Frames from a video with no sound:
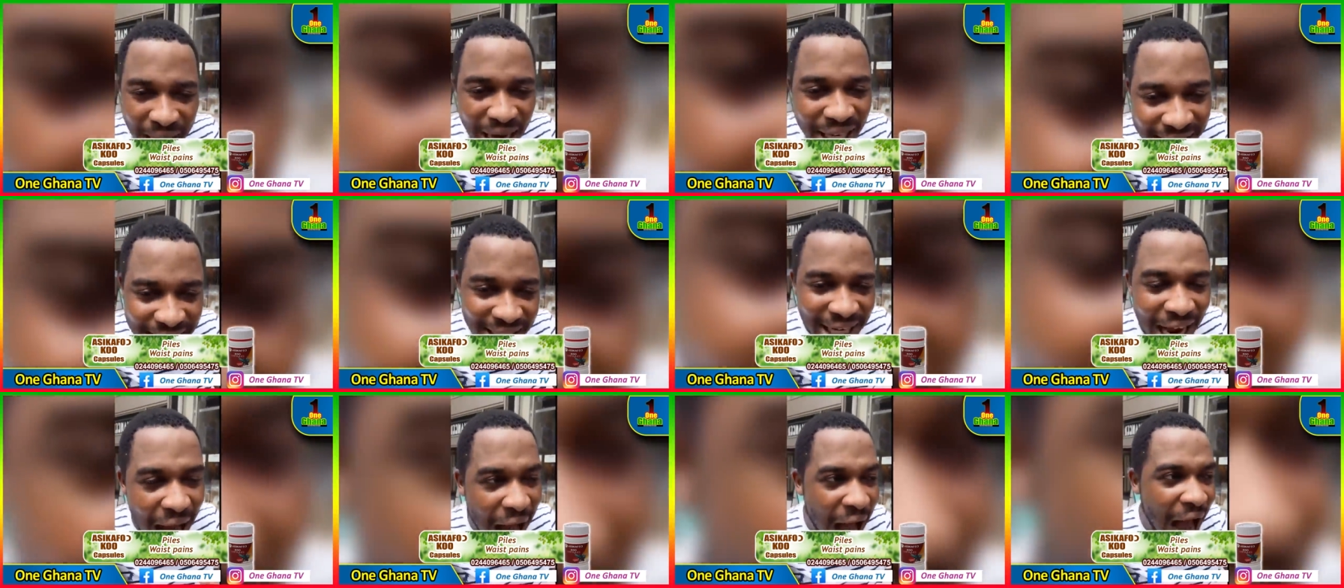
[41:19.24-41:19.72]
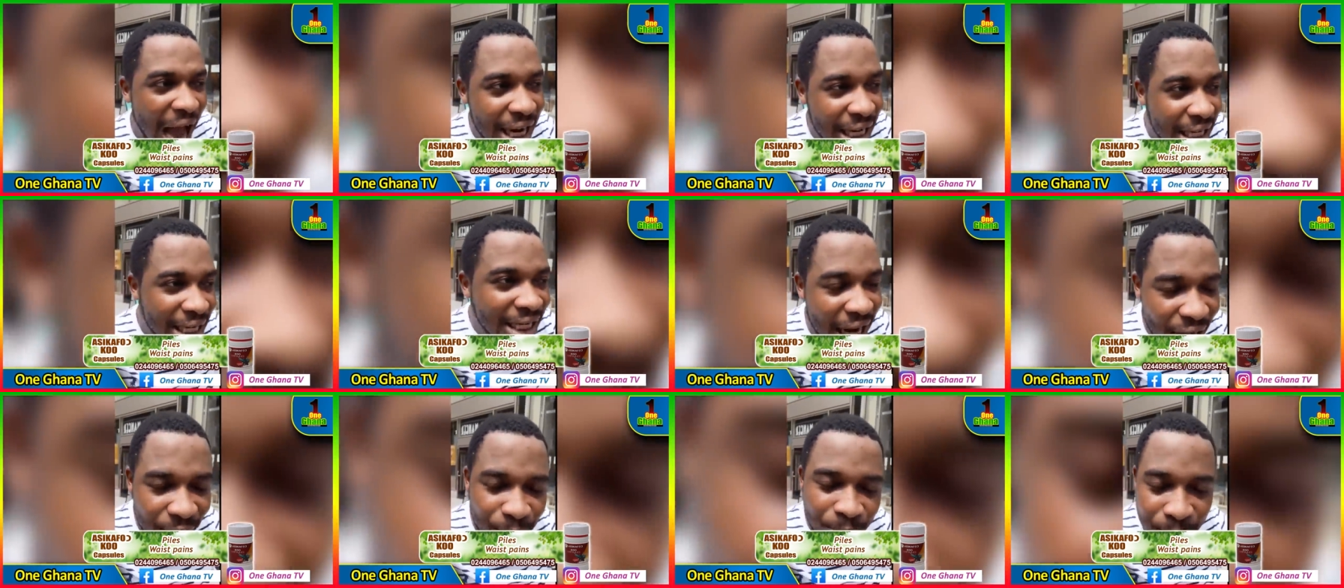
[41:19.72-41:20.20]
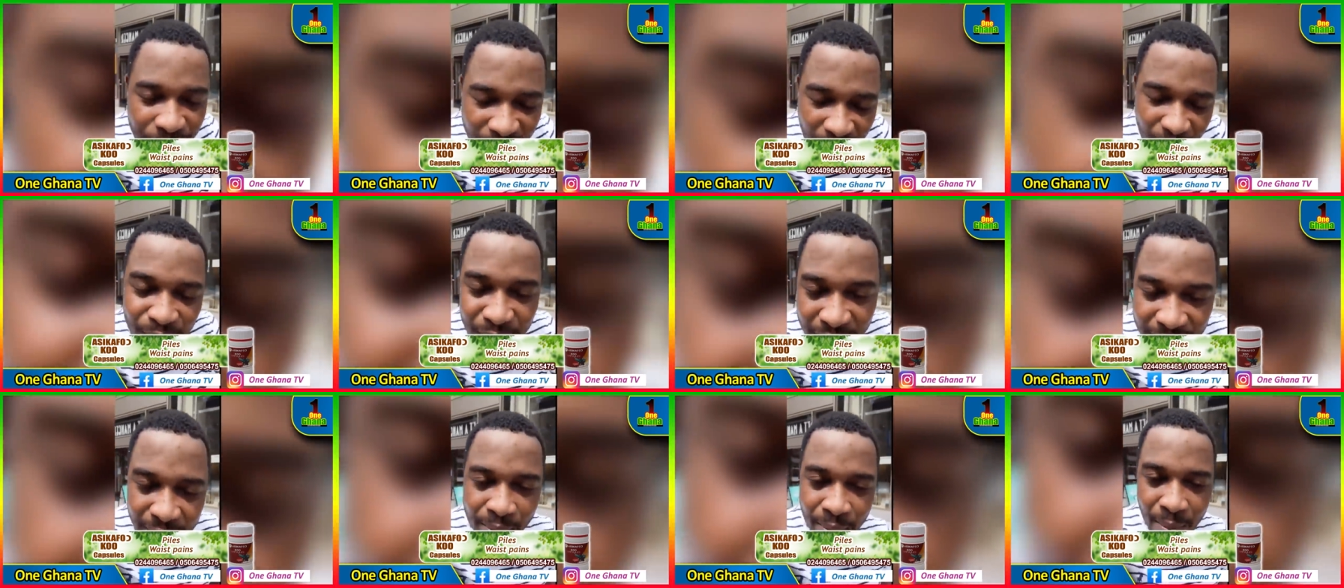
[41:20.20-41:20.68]
at I nantia
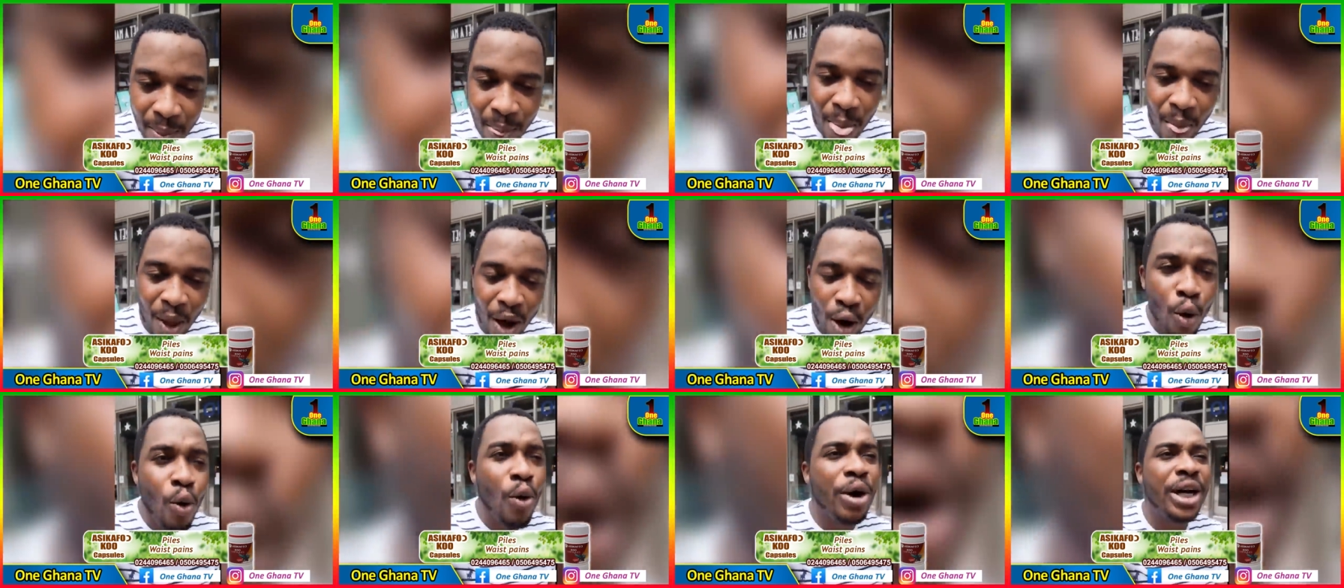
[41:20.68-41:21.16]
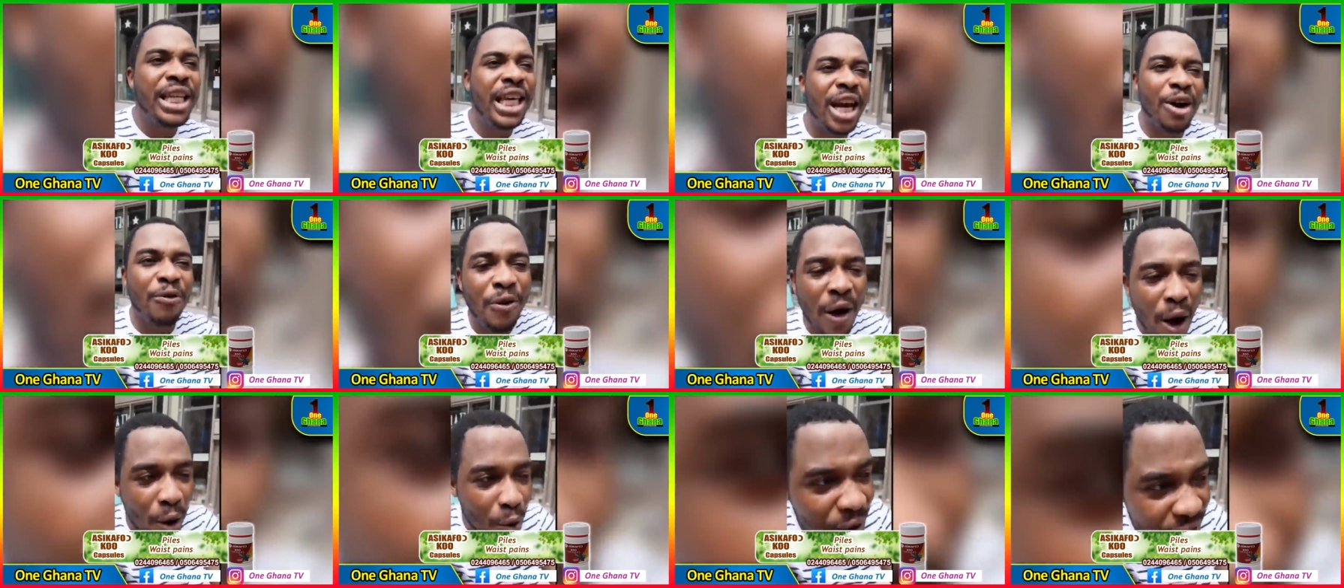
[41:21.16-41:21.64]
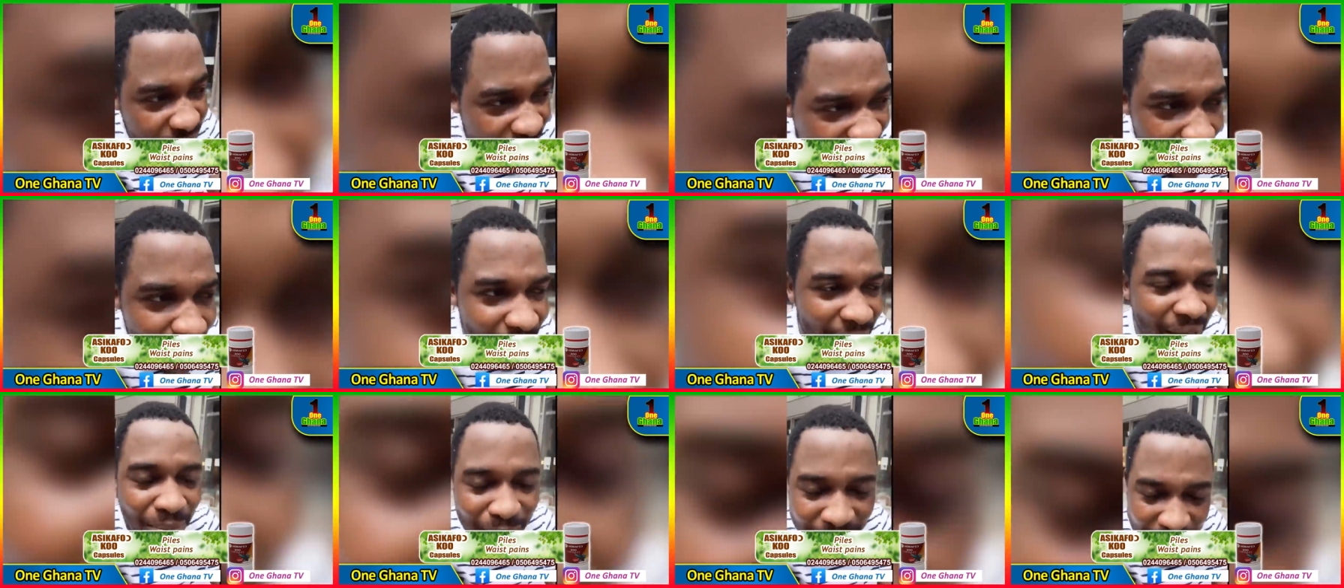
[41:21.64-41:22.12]
binim. Would you fa
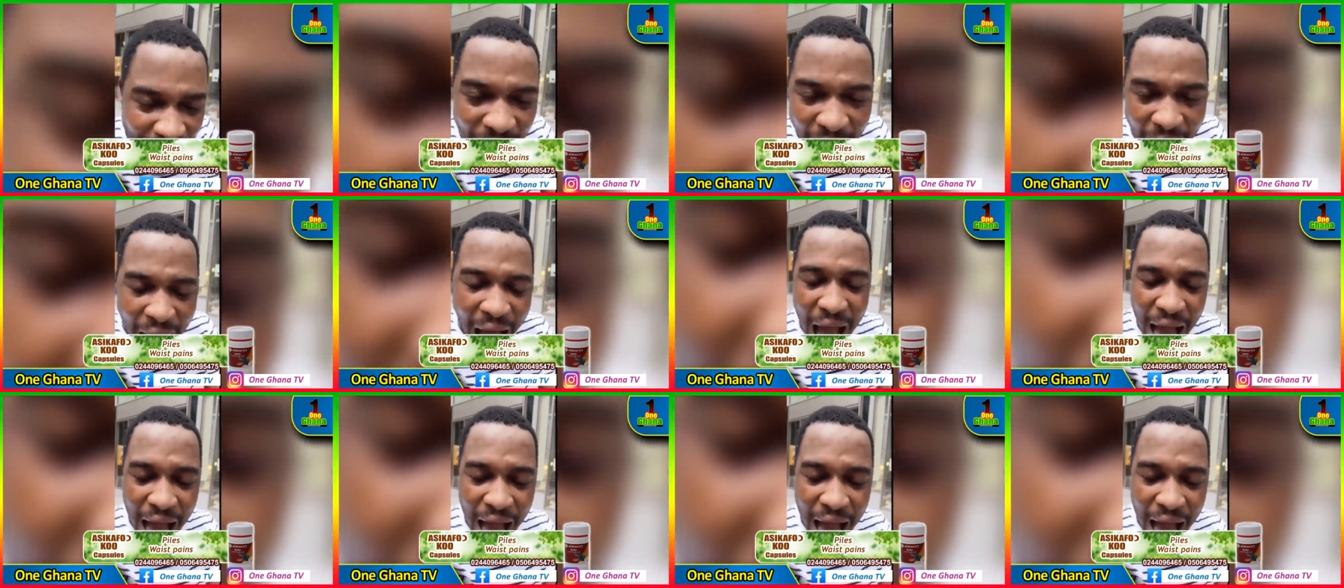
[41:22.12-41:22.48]
Jimmy Braha?